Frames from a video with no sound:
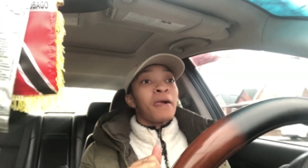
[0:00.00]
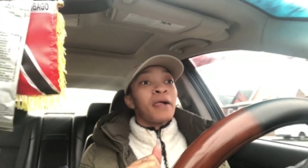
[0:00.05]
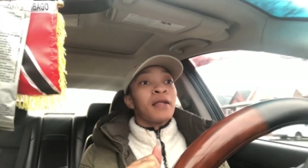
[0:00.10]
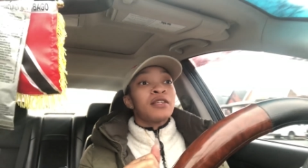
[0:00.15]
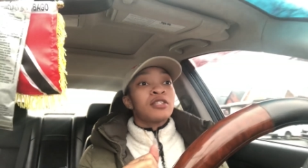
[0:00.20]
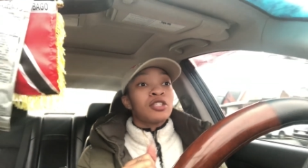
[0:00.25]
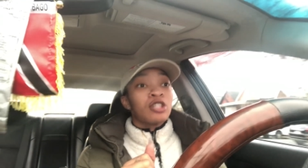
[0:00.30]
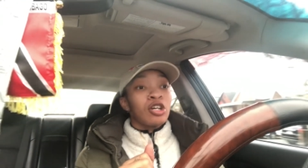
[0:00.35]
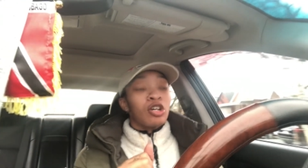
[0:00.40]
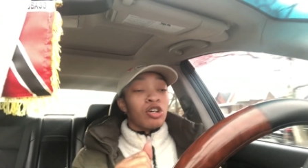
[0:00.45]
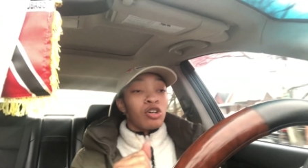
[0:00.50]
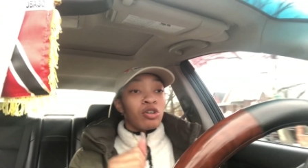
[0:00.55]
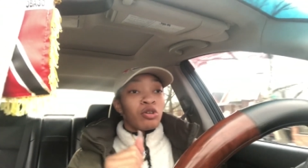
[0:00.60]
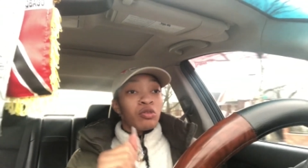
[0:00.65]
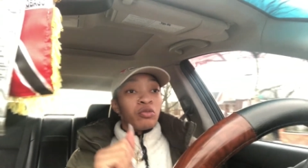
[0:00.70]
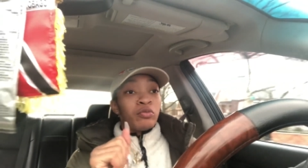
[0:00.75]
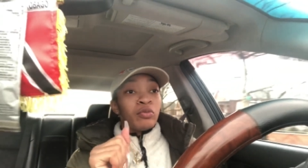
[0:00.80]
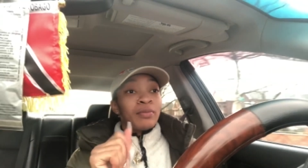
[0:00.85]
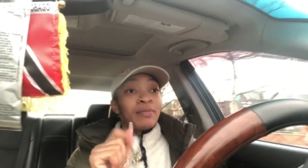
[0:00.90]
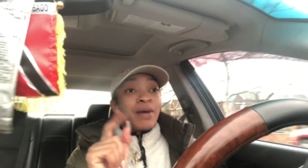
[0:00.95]
So
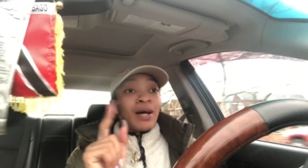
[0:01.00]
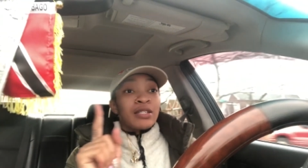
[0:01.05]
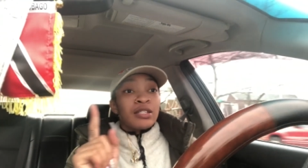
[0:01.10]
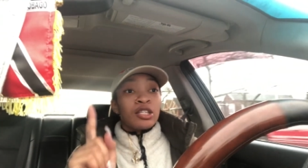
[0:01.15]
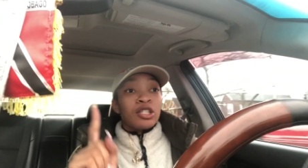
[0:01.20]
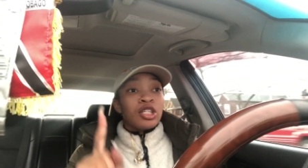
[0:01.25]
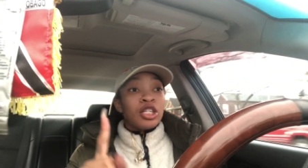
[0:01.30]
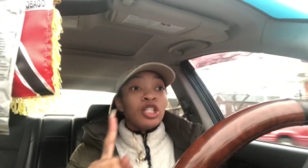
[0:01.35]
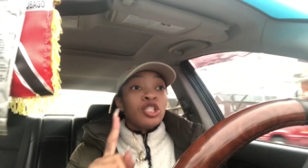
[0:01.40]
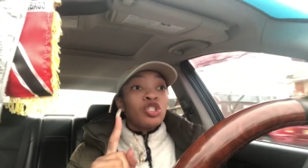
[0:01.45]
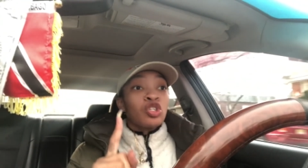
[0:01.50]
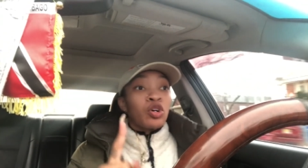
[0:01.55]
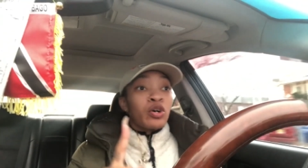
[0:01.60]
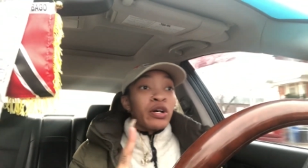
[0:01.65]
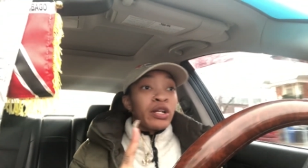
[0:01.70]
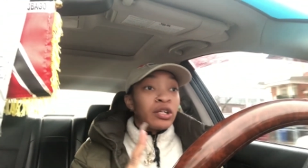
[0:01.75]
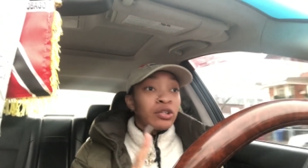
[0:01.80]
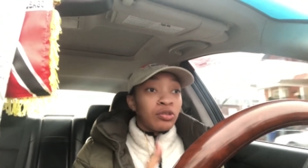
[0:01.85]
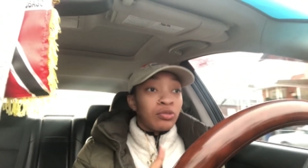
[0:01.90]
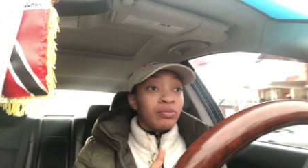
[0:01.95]
we're about to detour
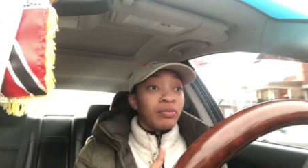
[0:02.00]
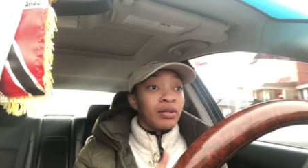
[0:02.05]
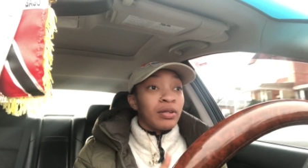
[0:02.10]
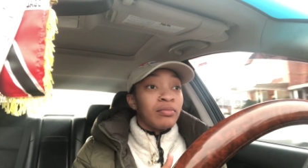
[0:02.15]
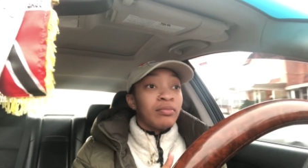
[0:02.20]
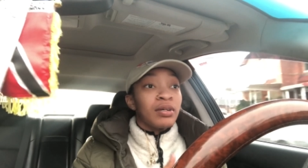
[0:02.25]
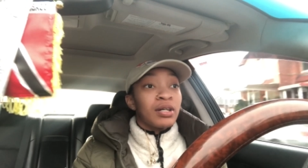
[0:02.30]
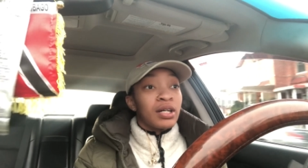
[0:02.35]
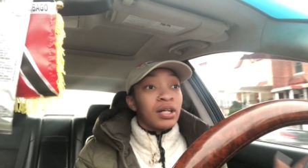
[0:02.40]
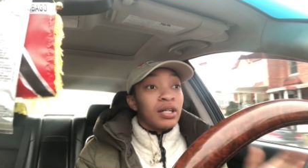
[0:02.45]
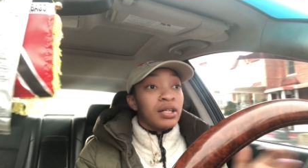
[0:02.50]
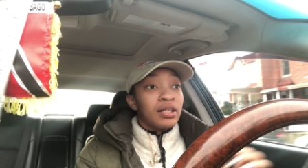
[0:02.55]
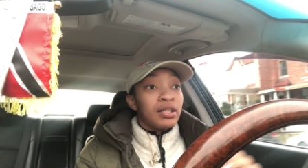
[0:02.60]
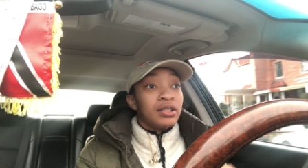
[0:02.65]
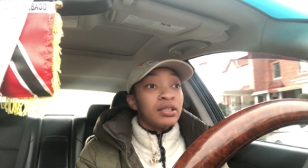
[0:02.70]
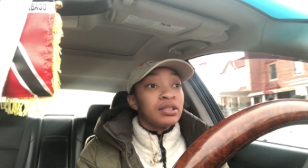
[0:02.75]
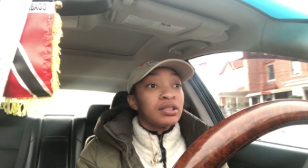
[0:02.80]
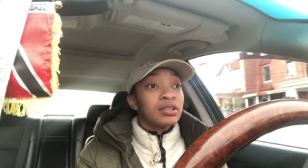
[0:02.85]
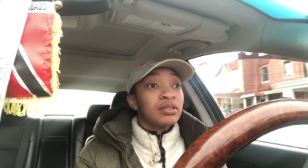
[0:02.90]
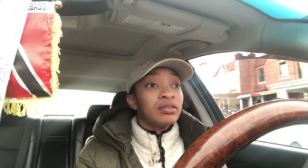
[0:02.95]
a little bit
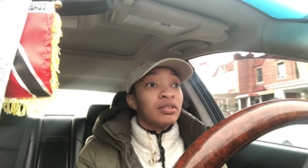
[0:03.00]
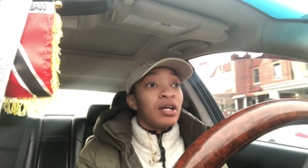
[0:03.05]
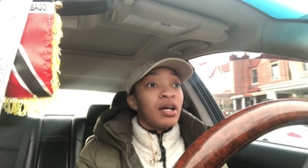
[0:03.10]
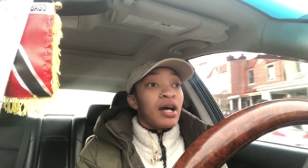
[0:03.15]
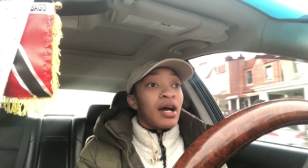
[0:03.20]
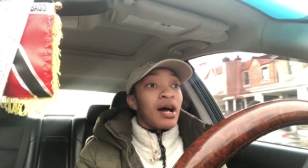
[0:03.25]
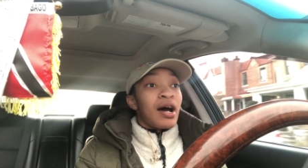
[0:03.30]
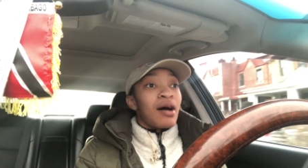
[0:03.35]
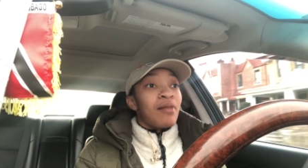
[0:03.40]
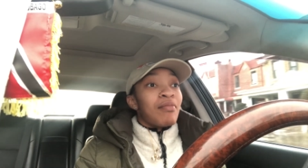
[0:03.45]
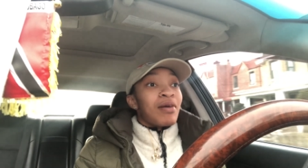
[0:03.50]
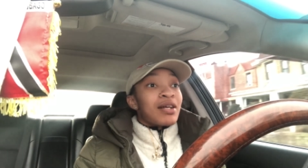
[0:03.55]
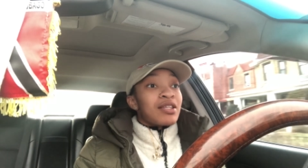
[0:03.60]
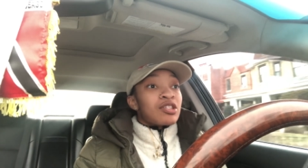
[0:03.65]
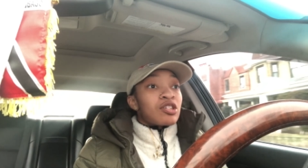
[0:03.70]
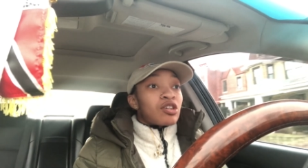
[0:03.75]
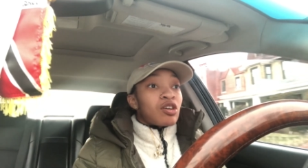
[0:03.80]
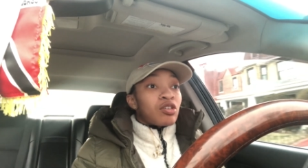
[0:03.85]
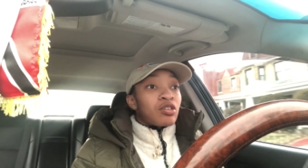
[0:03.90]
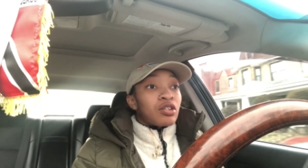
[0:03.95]
because I'm about
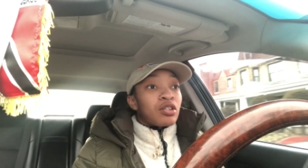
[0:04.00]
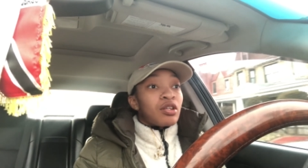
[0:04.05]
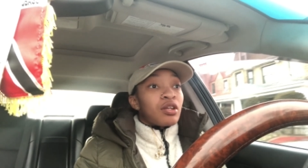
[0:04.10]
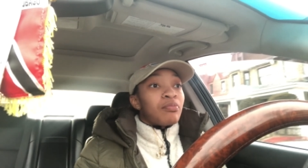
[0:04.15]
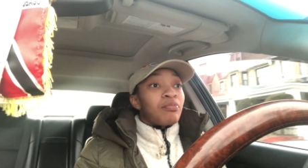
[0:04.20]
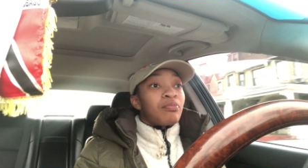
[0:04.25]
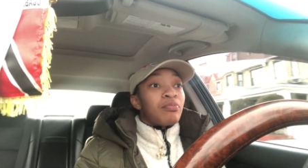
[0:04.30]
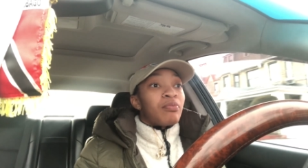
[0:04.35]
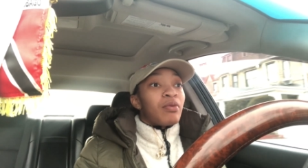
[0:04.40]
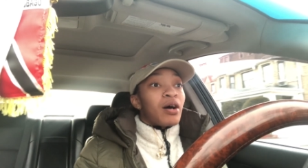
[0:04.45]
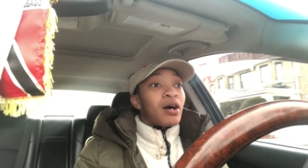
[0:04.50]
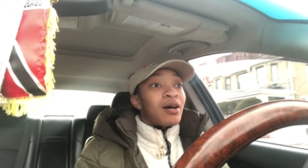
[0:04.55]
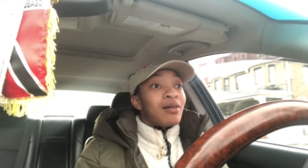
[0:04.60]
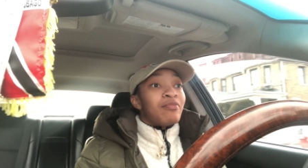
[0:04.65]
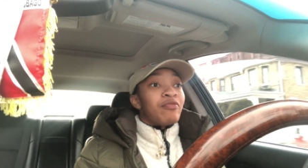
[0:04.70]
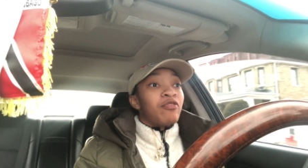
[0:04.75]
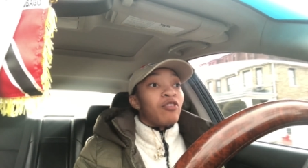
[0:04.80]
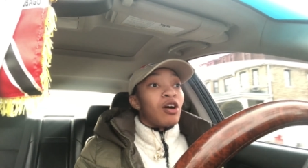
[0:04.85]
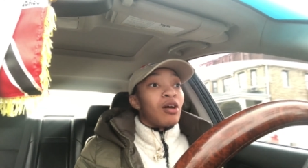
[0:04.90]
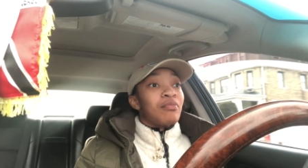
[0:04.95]
to go to the
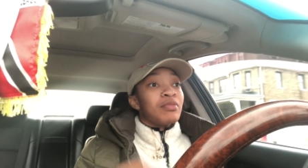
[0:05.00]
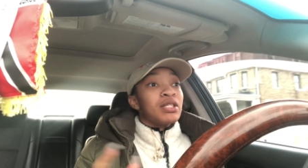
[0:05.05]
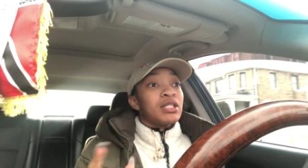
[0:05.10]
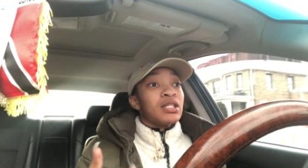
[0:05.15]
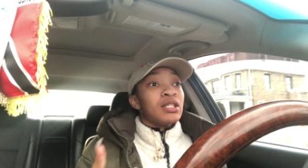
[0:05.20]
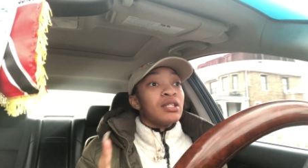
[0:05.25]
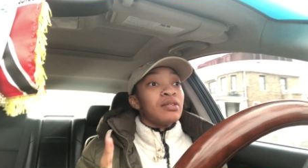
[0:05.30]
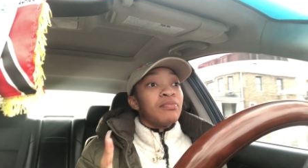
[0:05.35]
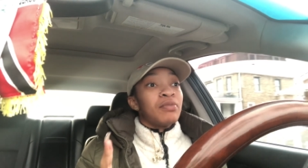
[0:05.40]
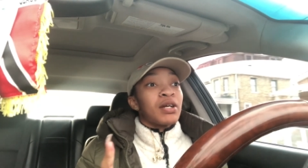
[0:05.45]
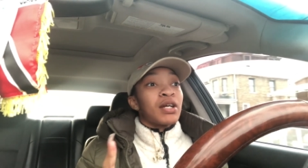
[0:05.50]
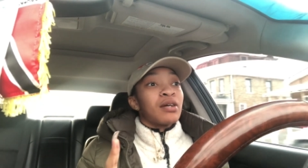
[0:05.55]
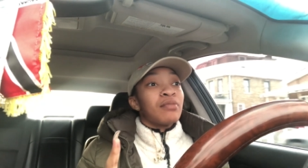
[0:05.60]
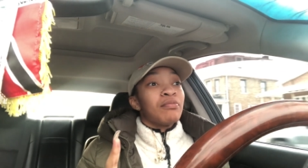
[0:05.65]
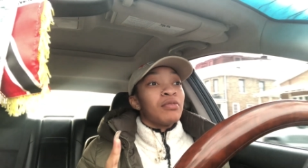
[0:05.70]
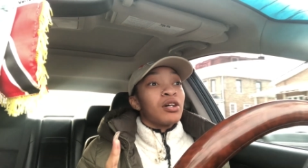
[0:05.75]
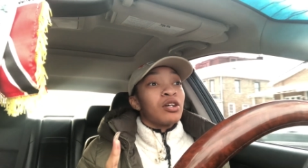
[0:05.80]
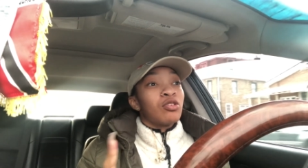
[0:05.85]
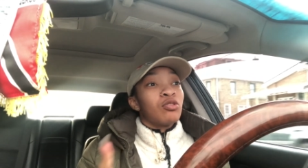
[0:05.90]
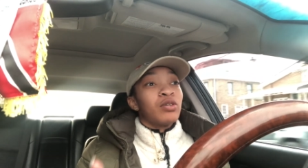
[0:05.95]
um, pharmacy to pick up
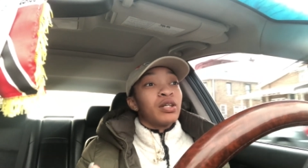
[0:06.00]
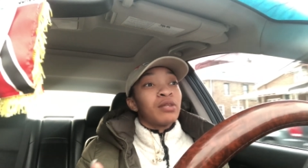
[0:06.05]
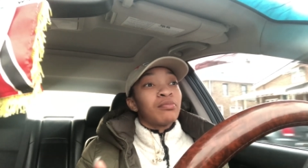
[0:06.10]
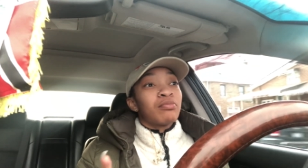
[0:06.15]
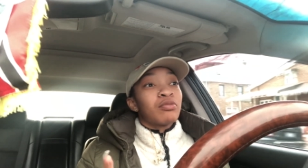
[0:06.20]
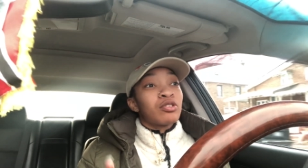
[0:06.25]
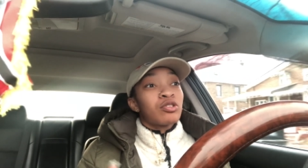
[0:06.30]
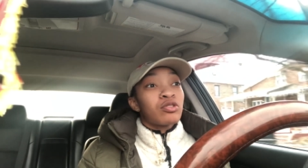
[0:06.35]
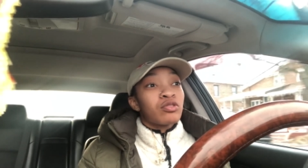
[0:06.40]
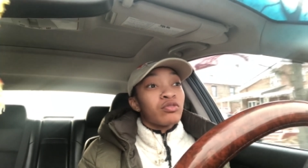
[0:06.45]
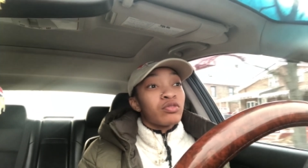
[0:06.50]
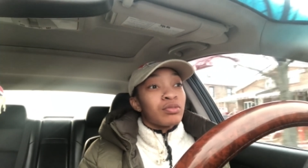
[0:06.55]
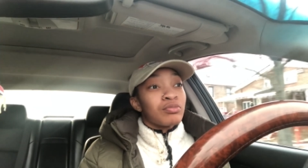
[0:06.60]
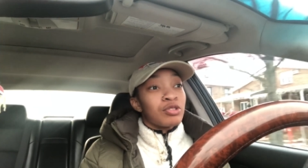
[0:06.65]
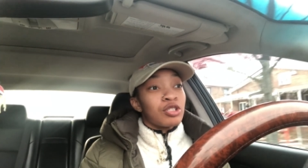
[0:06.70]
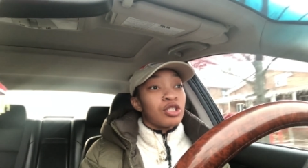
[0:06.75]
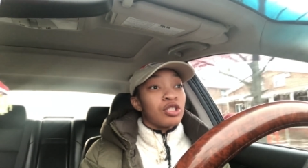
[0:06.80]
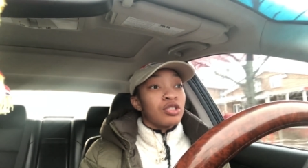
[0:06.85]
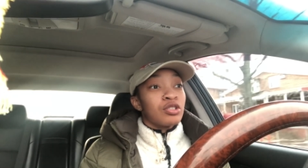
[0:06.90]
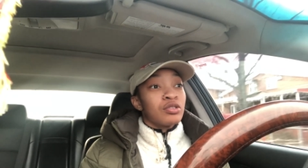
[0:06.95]
a quick
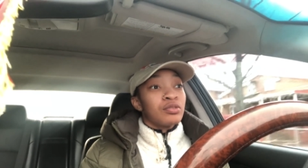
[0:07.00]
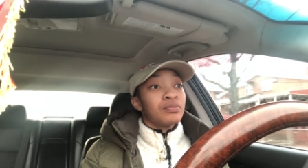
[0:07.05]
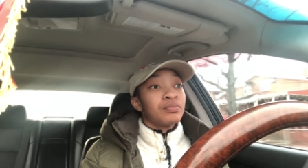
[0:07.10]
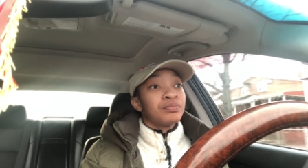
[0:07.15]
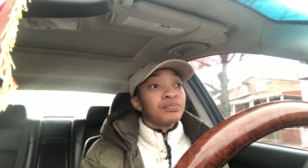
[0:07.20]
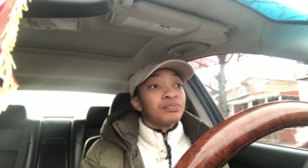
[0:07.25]
prescription